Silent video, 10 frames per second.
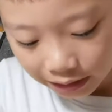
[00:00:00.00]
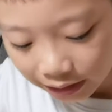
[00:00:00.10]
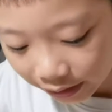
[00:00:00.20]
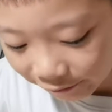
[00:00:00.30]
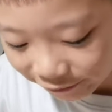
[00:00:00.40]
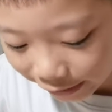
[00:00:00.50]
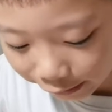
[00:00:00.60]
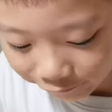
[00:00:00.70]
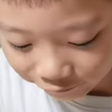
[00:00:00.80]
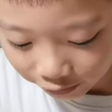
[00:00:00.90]
Gives
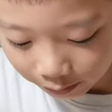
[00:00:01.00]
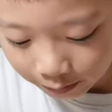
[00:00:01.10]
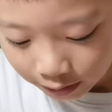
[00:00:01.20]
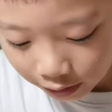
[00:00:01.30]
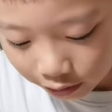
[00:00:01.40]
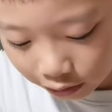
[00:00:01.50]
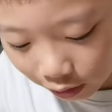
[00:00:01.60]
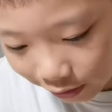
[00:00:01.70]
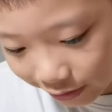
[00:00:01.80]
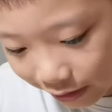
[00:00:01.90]
the ant farm a
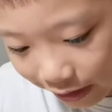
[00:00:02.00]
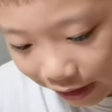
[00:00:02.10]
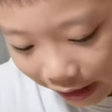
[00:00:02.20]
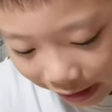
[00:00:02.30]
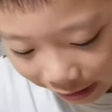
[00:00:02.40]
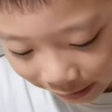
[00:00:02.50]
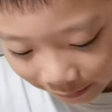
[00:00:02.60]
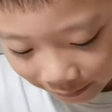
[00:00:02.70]
toss in the air.